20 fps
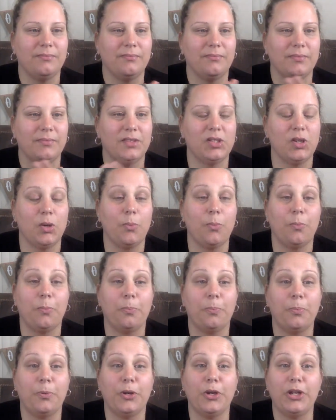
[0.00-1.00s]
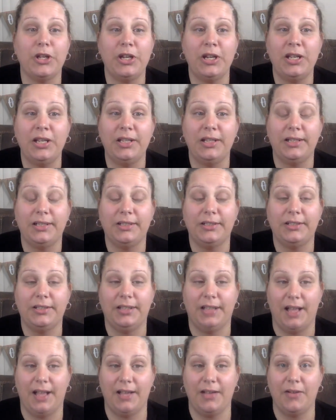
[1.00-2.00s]
So good
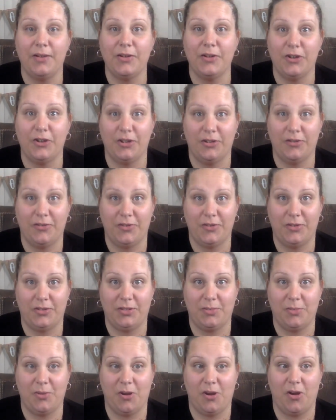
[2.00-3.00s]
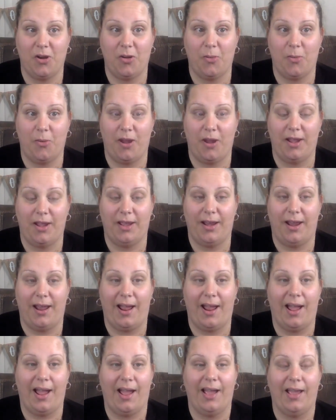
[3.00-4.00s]
luck on your interviews tomorrow, Brian.
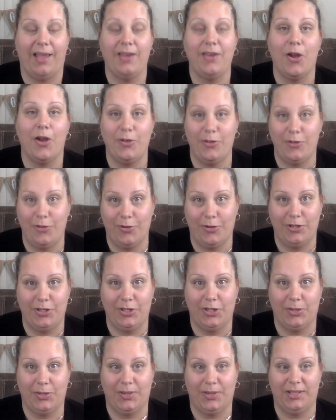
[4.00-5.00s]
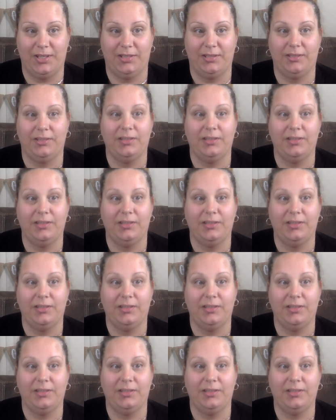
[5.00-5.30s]
I know you can do it.